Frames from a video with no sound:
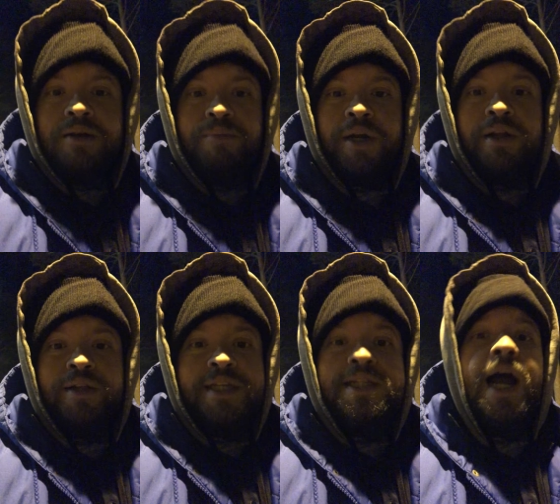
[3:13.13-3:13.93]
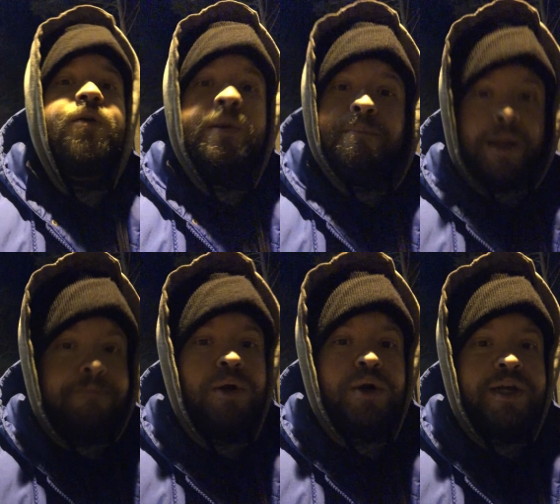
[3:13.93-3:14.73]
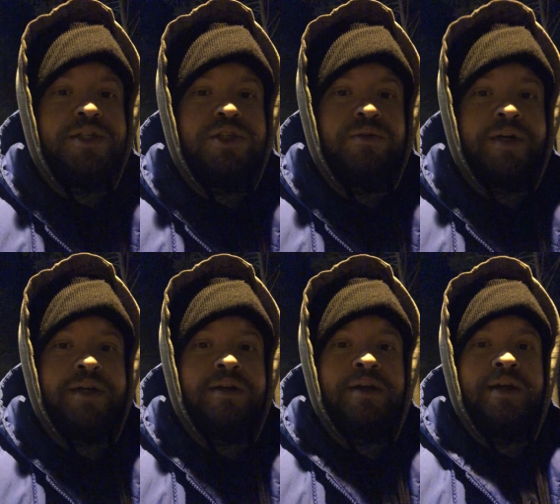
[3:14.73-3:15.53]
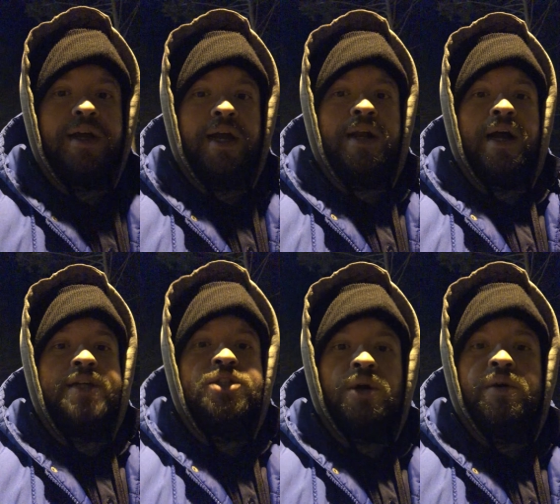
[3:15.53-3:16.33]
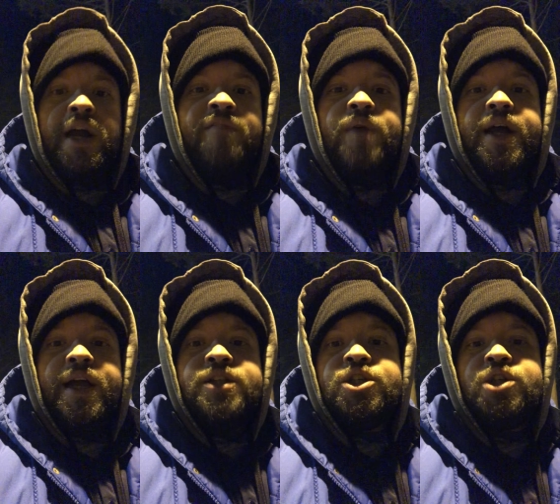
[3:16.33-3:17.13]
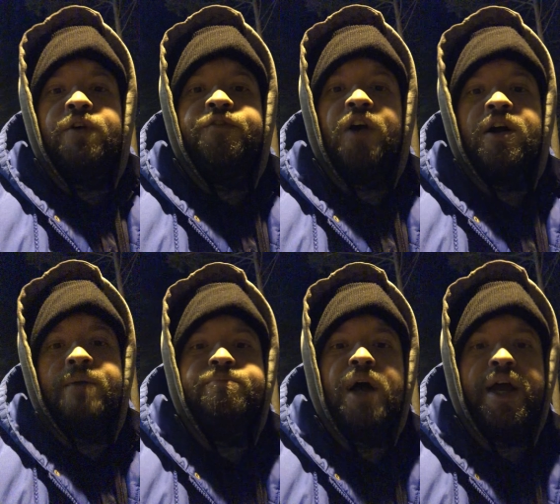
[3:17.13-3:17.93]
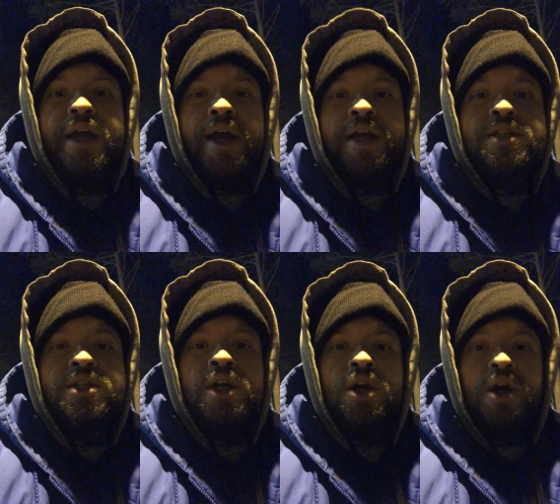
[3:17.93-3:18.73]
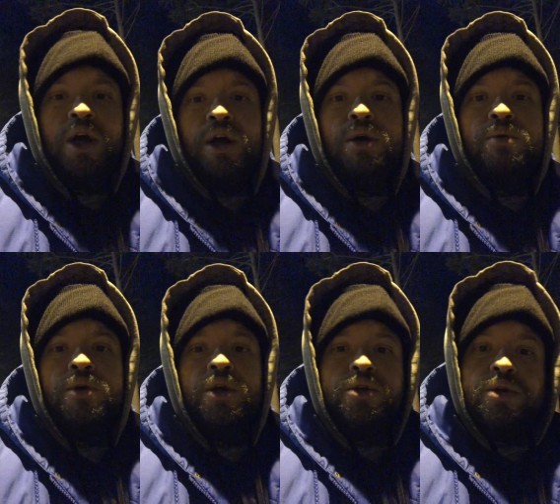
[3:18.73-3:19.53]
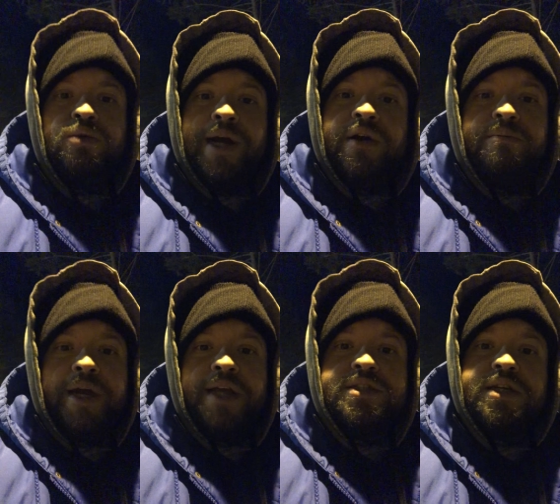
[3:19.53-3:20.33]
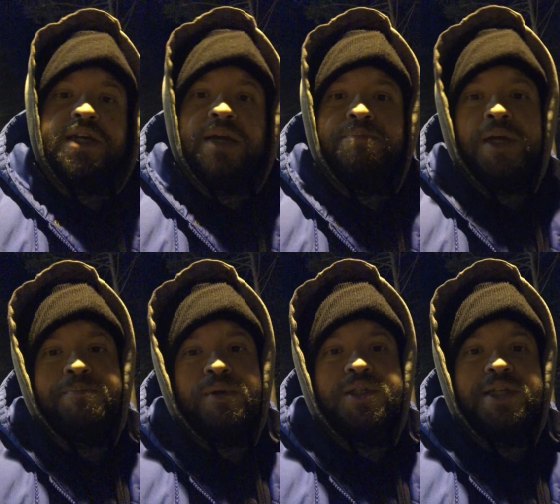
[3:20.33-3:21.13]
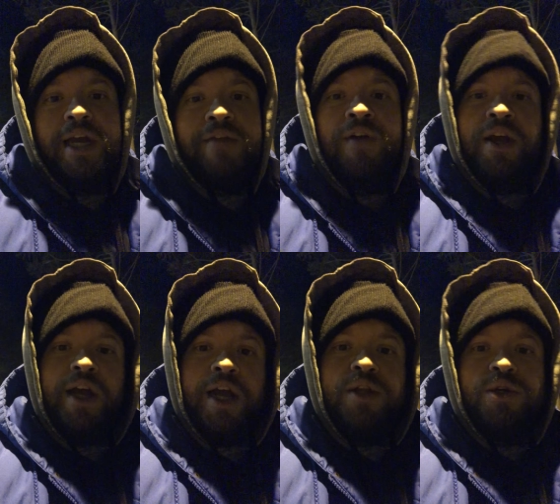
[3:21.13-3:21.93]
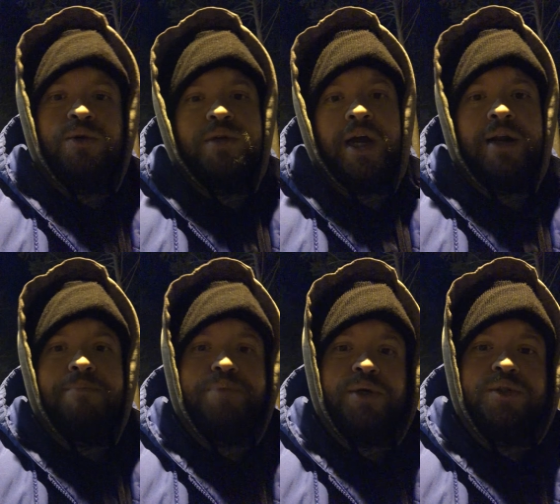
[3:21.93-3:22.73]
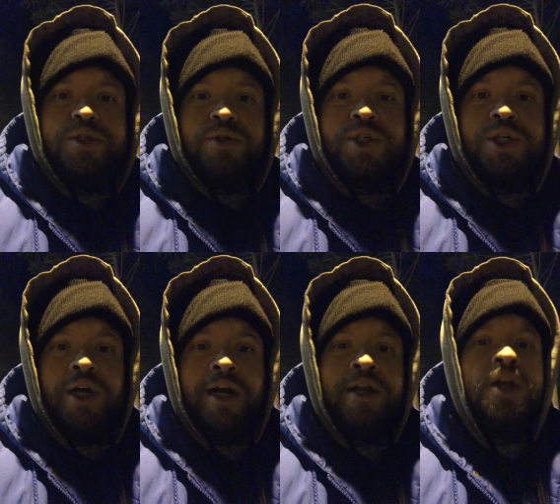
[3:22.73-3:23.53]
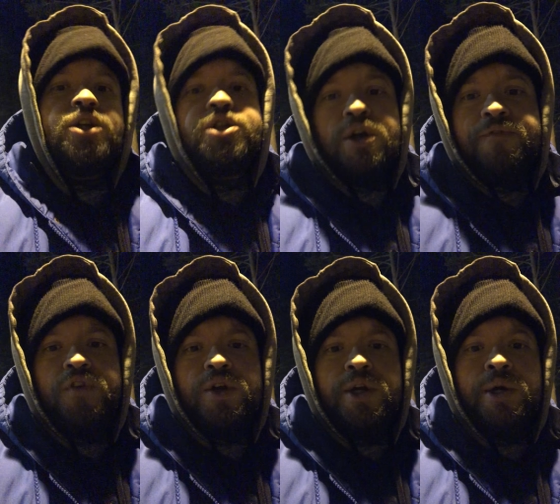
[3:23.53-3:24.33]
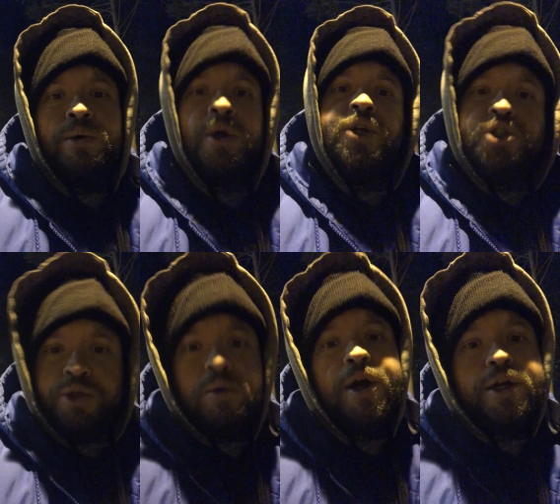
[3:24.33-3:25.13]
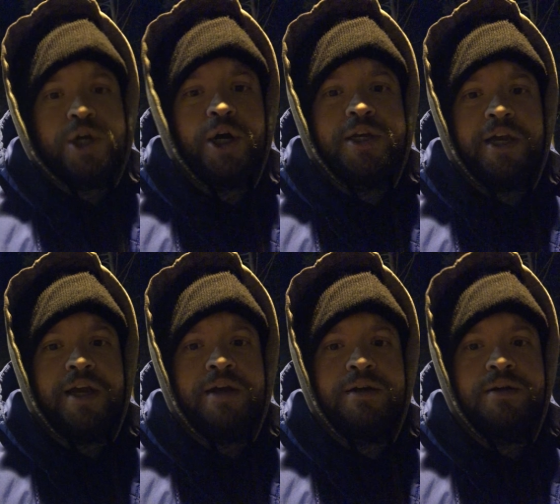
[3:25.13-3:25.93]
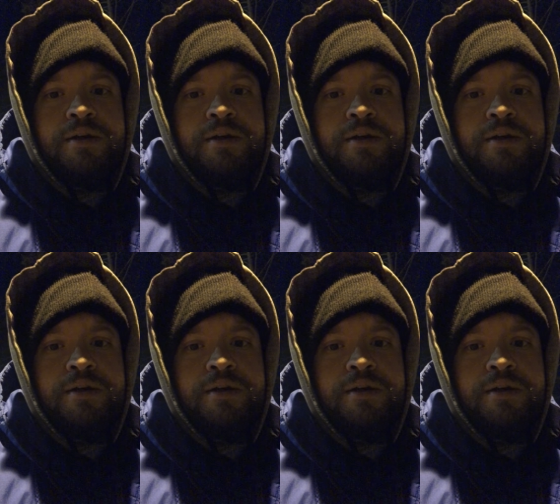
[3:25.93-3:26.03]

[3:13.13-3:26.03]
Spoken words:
but at least I remember history. And I don't have my head so far up my ass. Oh, you wear a mask to keep people safe, and you got a booster shot. Good for you. Do you want a cookie?